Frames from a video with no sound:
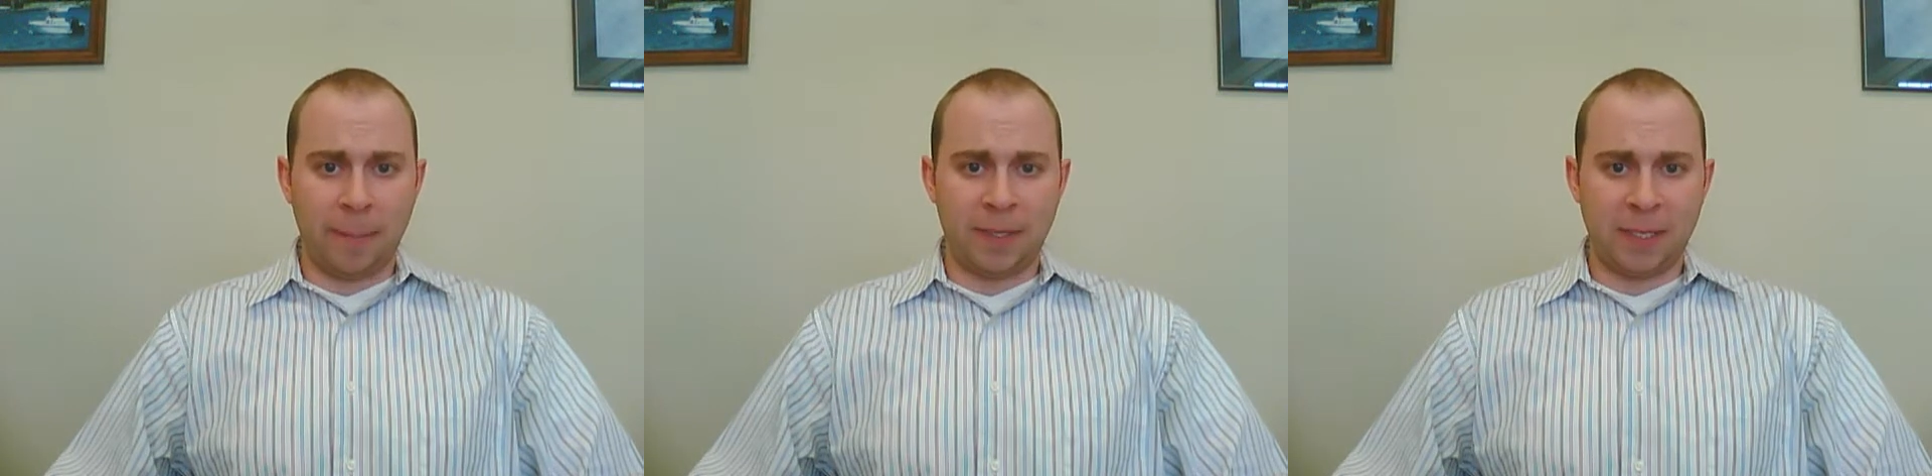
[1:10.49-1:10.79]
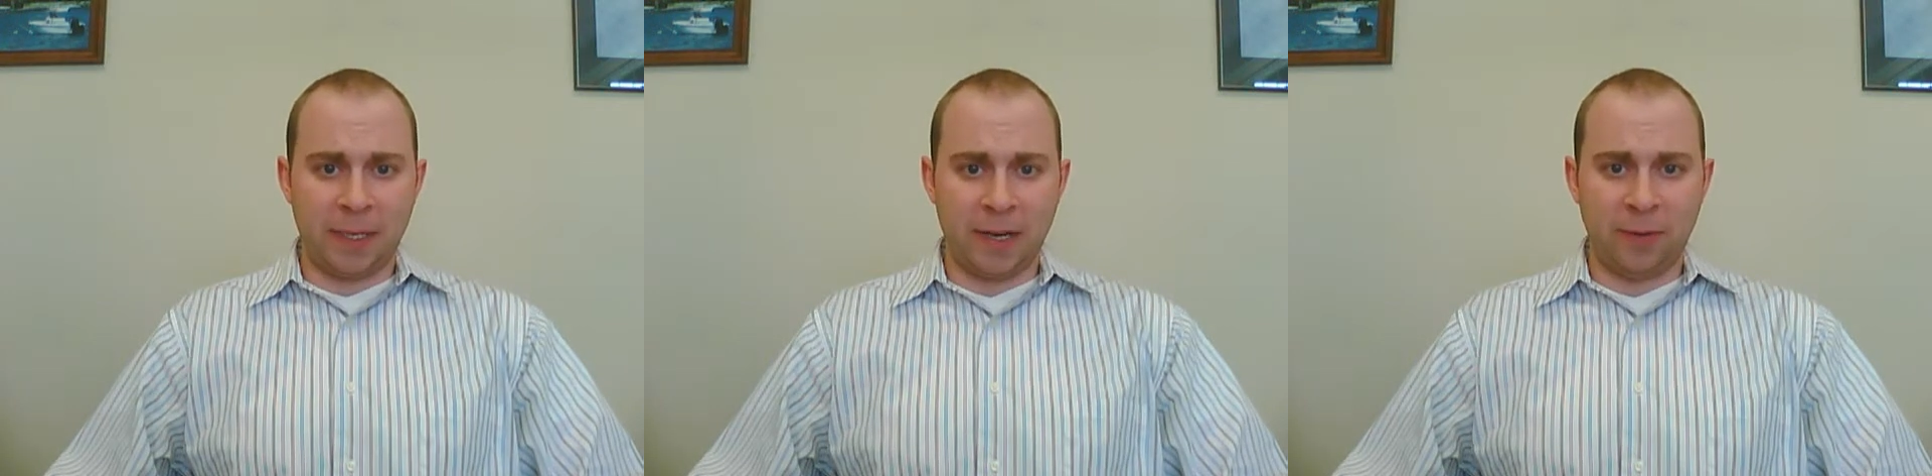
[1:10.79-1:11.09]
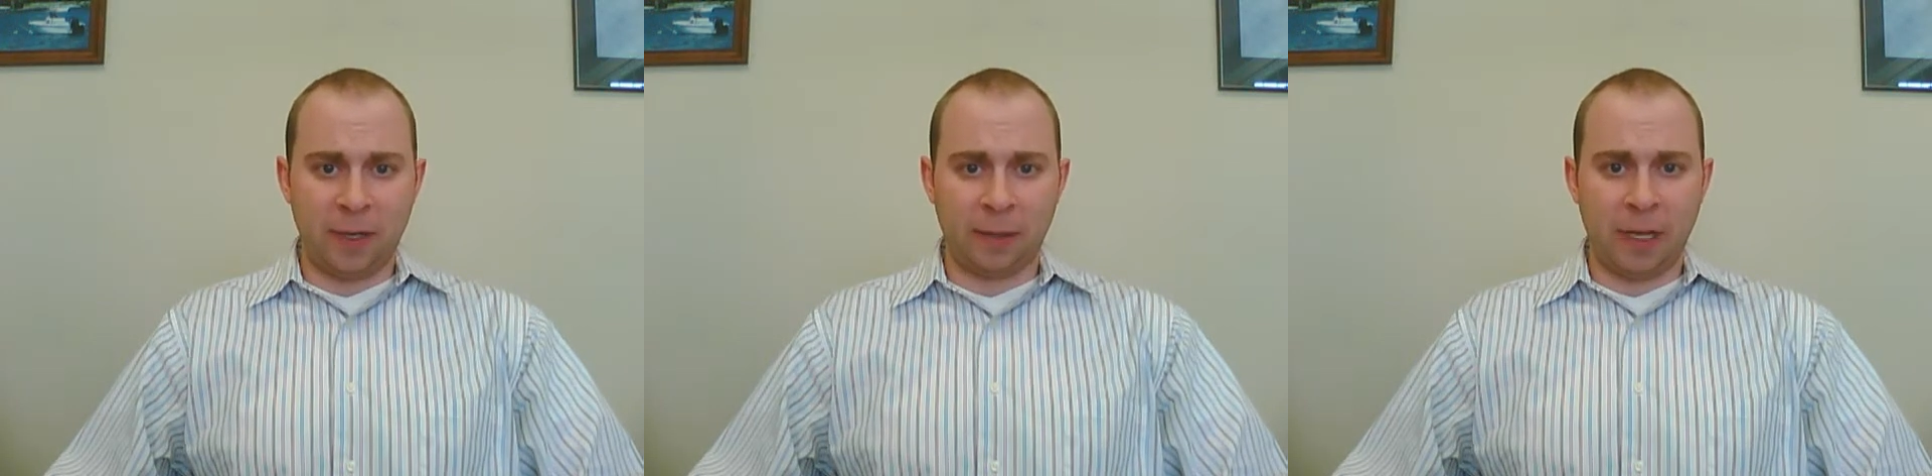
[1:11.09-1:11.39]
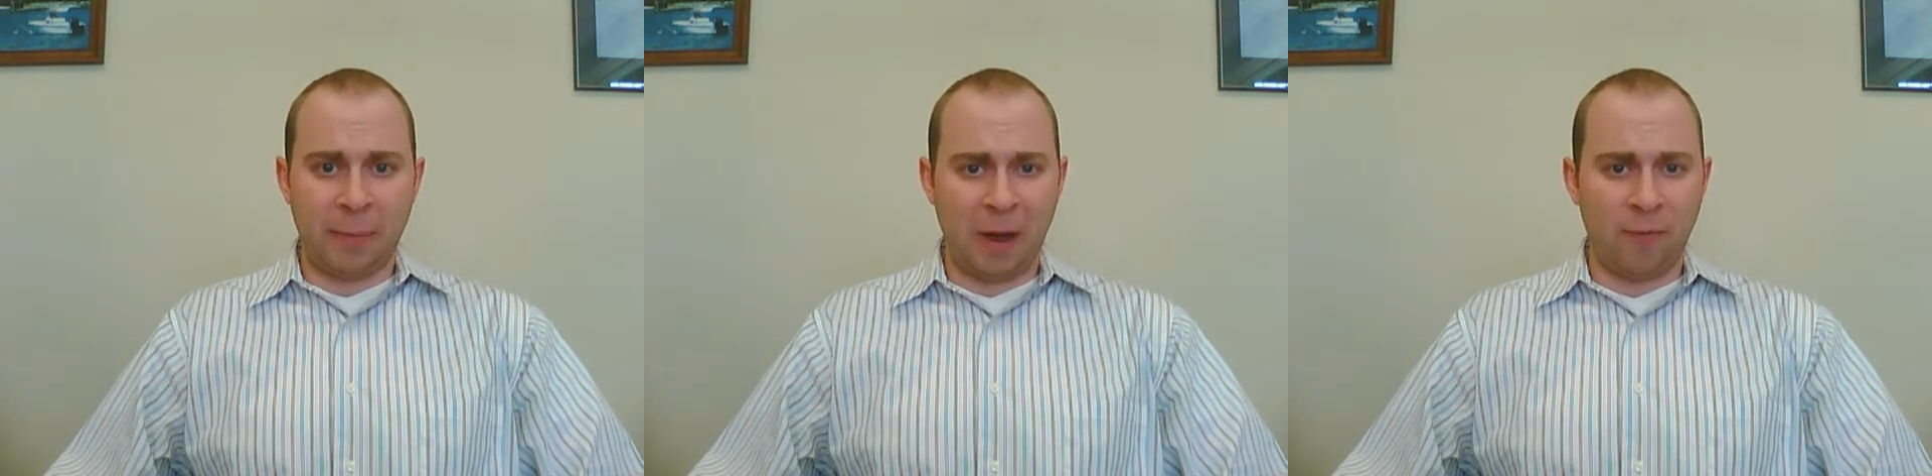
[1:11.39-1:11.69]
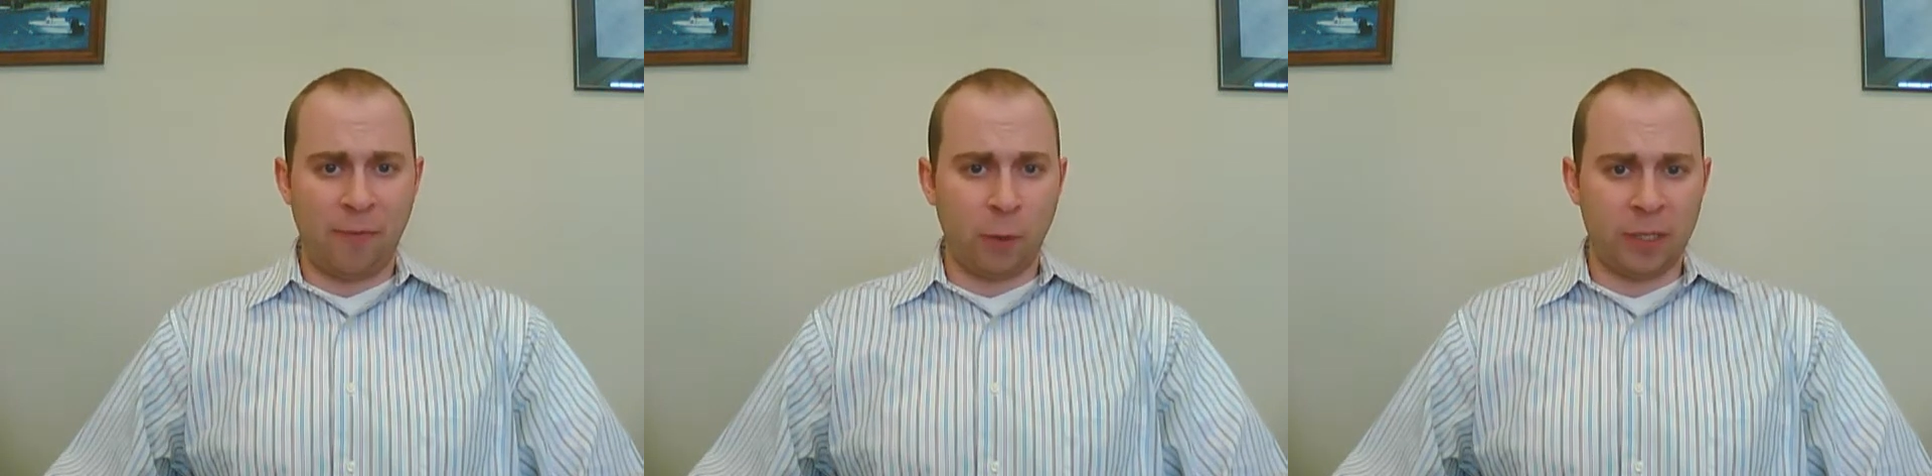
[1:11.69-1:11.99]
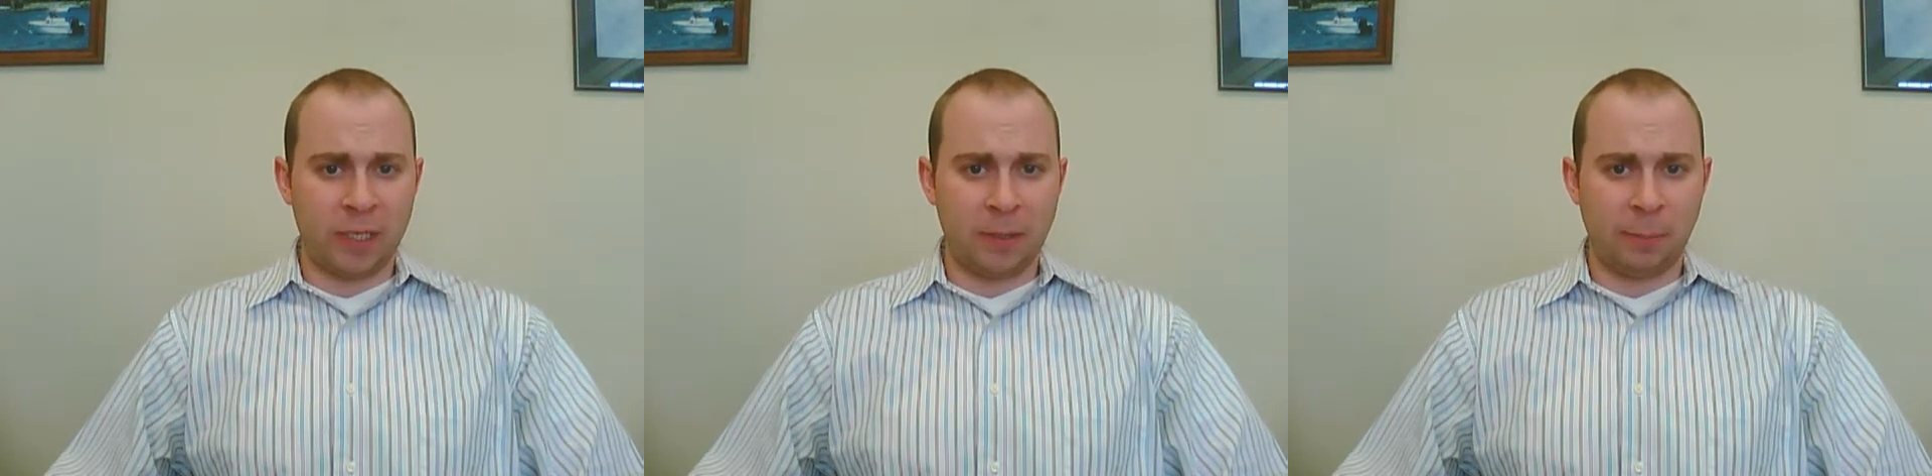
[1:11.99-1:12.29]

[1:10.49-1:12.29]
up significantly, about 14%,